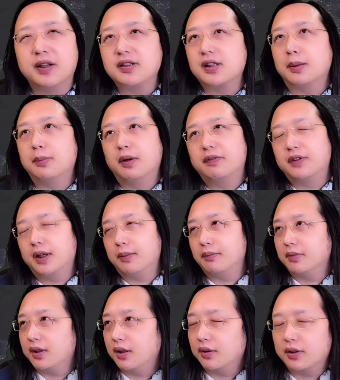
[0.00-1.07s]
met some of
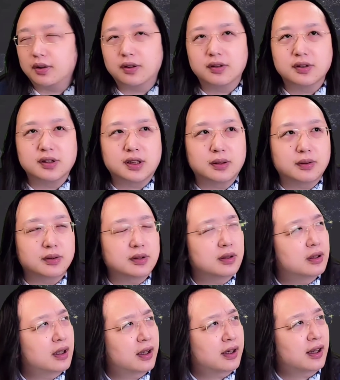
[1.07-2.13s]
them. They're
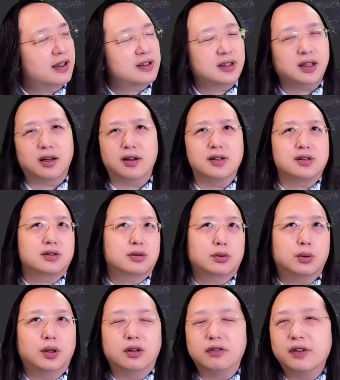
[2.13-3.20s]
like as young as
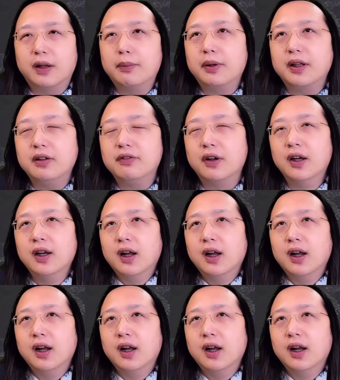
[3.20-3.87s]
12, I believe,